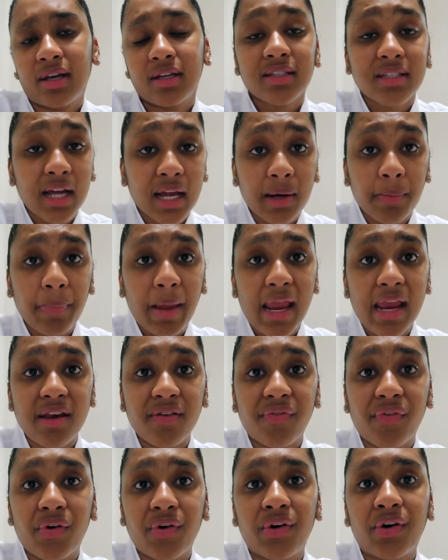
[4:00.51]
It is kind of
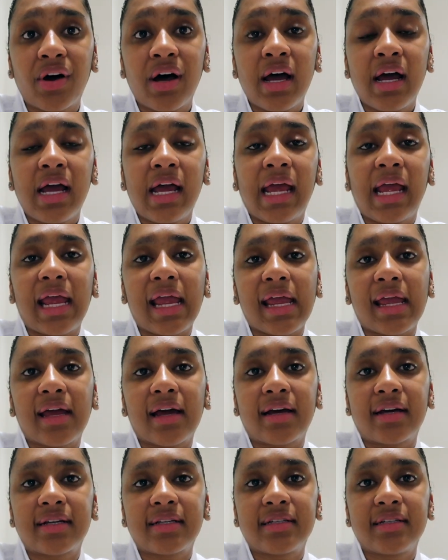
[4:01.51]
painful,
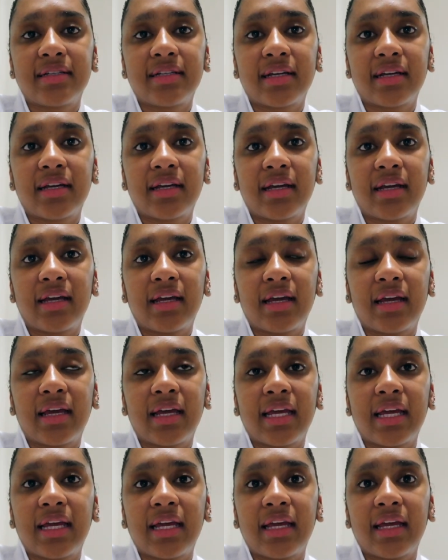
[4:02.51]
and
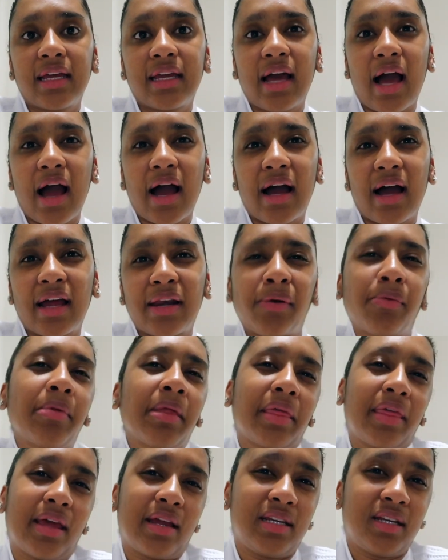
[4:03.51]
I don't
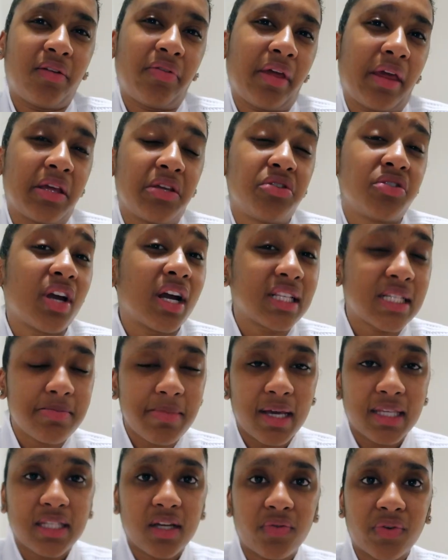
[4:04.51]
like the idea of like injecting
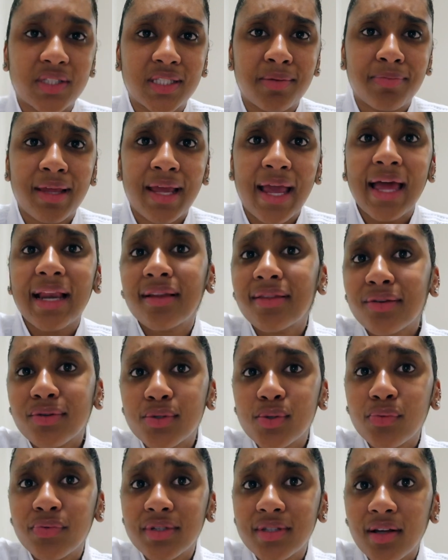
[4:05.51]
myself with something and then there's
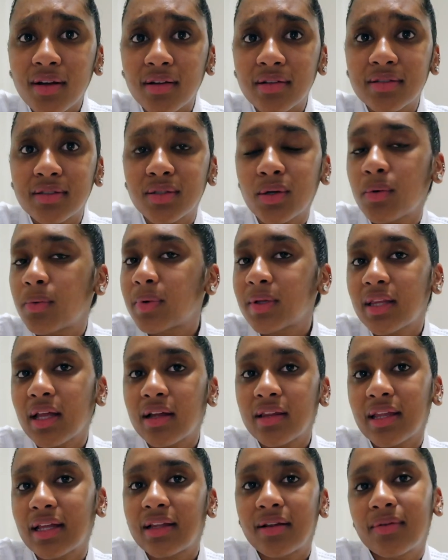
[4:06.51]
no results. So what
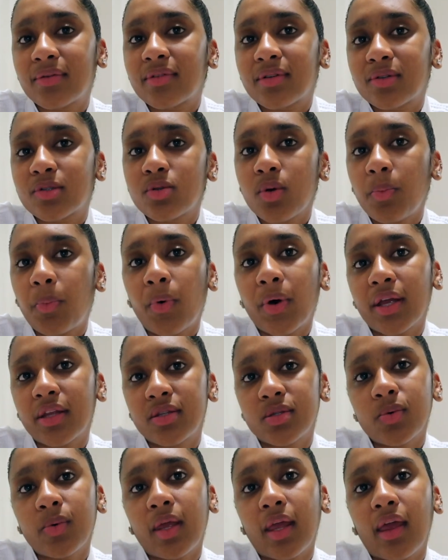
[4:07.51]
the, like, there's no point
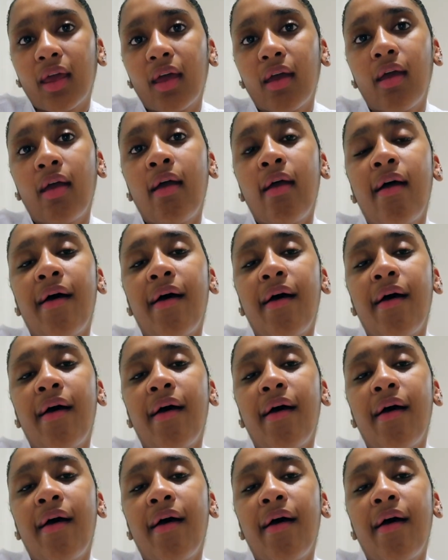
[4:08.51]
in doing it.